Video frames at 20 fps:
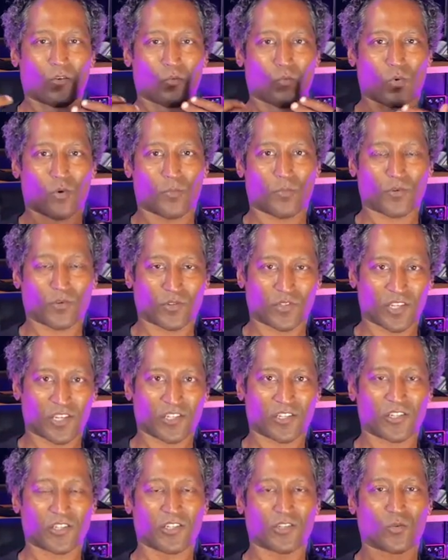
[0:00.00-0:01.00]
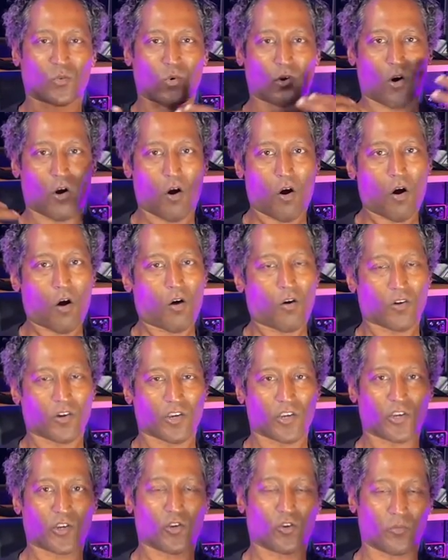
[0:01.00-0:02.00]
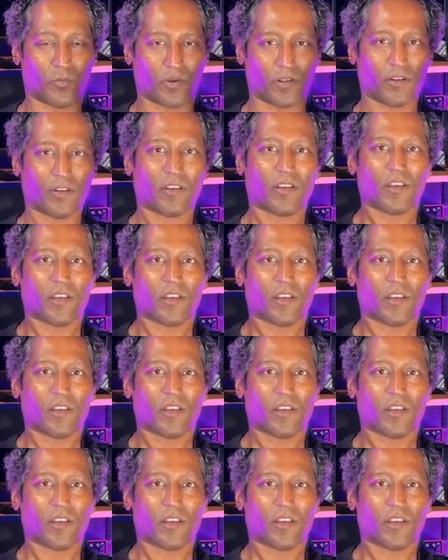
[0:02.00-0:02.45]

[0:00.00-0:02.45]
We're musicians, we're all human.